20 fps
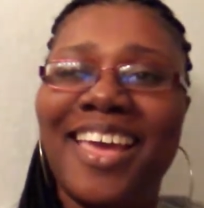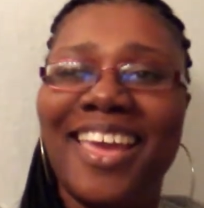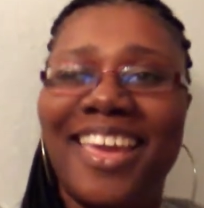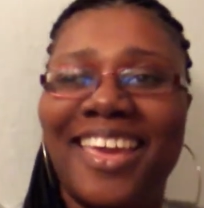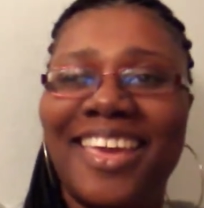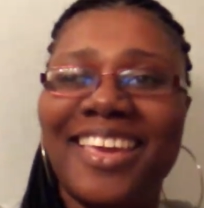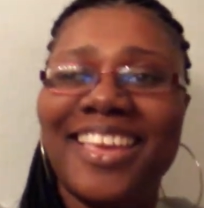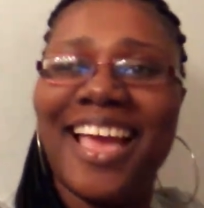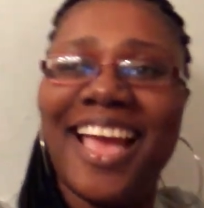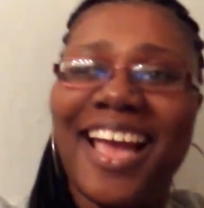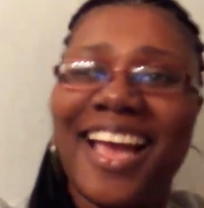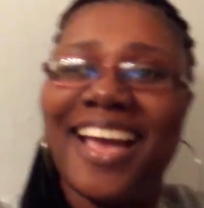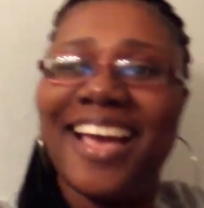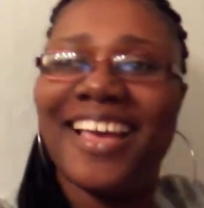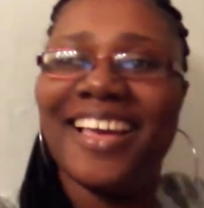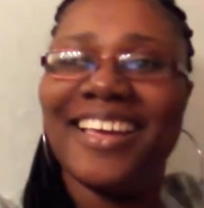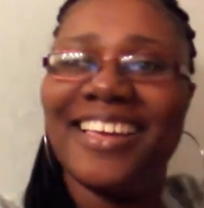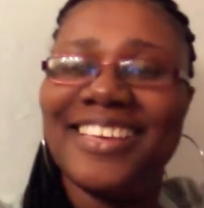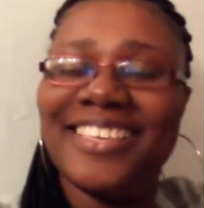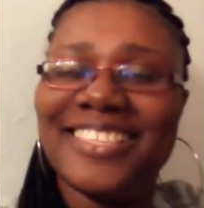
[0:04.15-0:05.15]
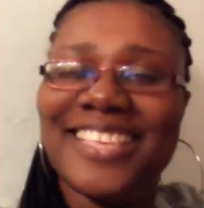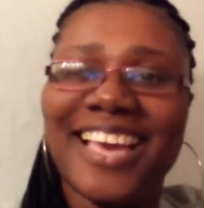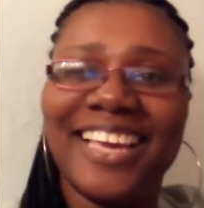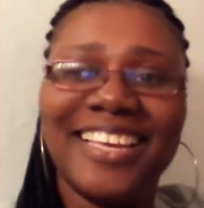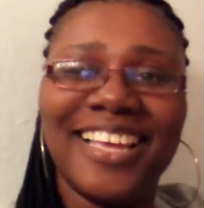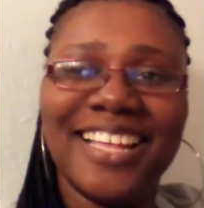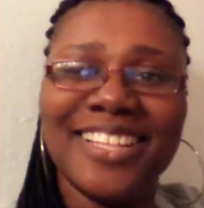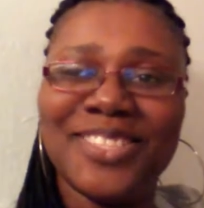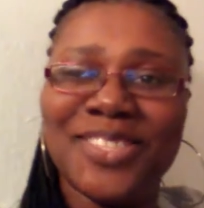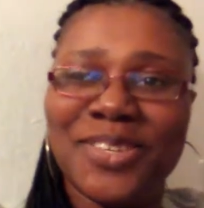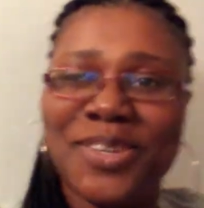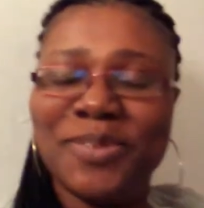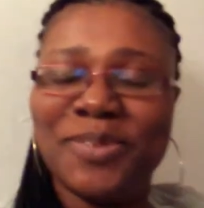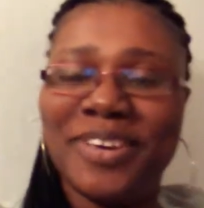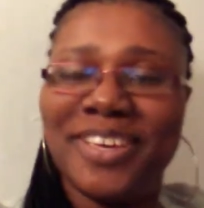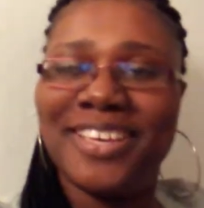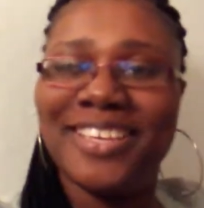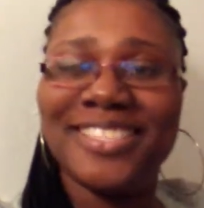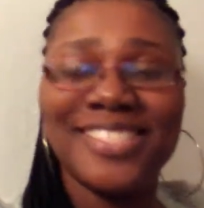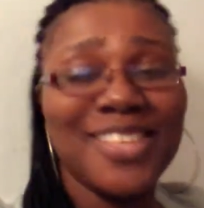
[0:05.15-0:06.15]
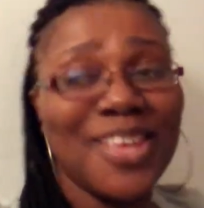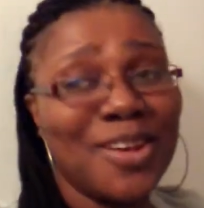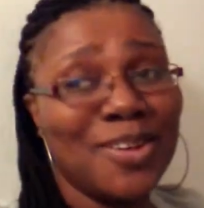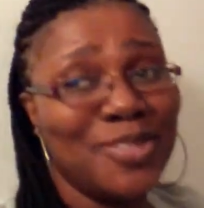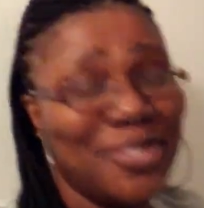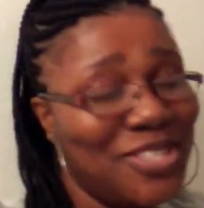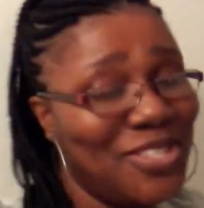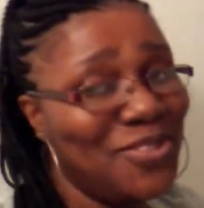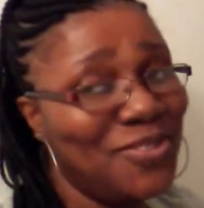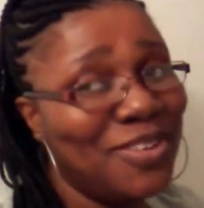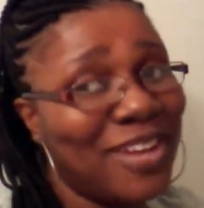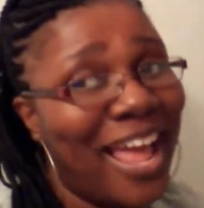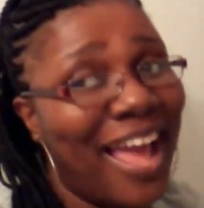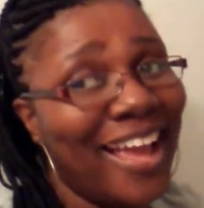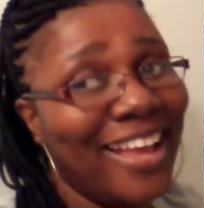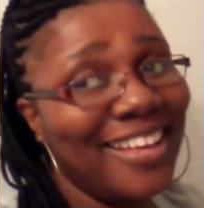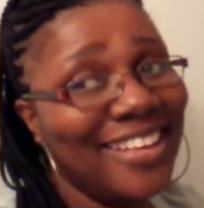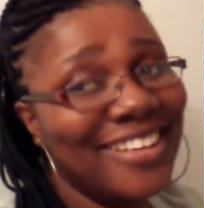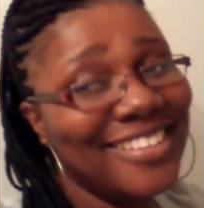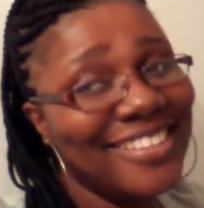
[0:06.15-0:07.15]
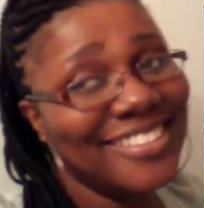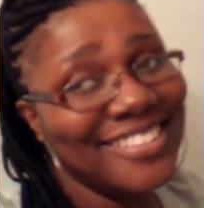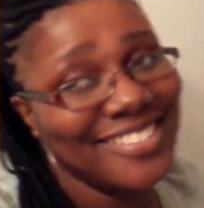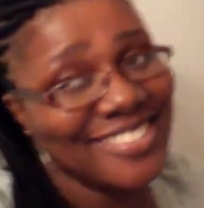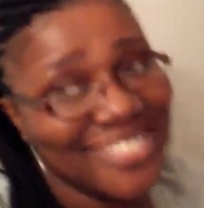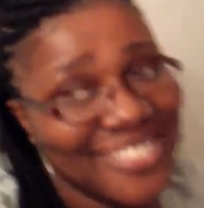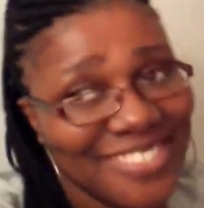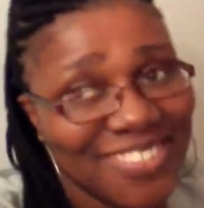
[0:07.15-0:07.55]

hey guys, how y'all doing? So do you like? Do